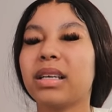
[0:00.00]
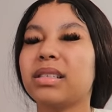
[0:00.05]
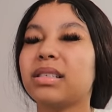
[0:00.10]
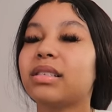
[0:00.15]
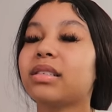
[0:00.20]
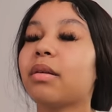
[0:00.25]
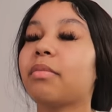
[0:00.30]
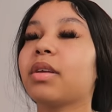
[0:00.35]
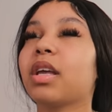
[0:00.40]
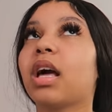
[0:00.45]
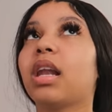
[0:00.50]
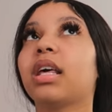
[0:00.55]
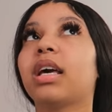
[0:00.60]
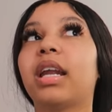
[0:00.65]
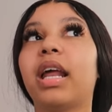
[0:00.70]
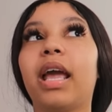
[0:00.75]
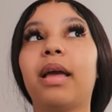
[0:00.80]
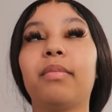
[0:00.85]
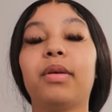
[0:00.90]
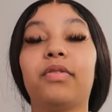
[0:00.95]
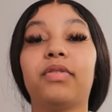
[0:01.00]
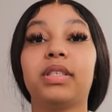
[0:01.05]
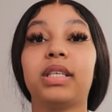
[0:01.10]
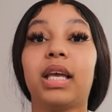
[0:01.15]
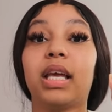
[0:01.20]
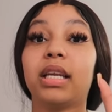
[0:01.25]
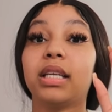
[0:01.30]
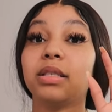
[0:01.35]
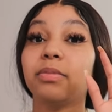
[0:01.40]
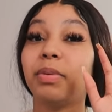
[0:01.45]
some of y'all are gonna hate me for
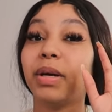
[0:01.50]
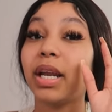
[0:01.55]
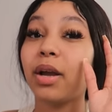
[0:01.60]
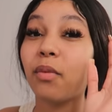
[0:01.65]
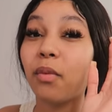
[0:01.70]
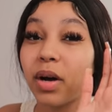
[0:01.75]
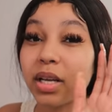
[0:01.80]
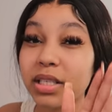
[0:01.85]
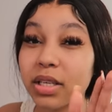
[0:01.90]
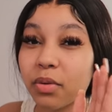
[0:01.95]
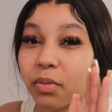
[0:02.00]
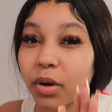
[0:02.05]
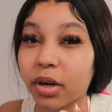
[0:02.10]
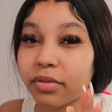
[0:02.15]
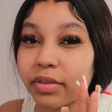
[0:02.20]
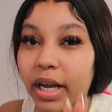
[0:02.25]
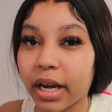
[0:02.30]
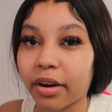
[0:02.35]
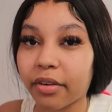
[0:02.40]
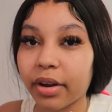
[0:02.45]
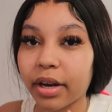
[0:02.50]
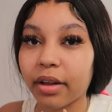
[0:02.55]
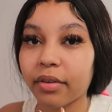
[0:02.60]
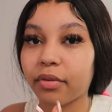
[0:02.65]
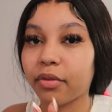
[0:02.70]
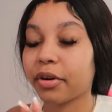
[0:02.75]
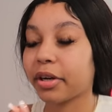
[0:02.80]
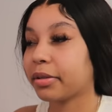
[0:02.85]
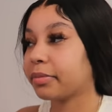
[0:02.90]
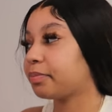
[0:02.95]
saying this but it wasn't worth decorating
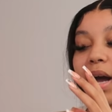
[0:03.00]
for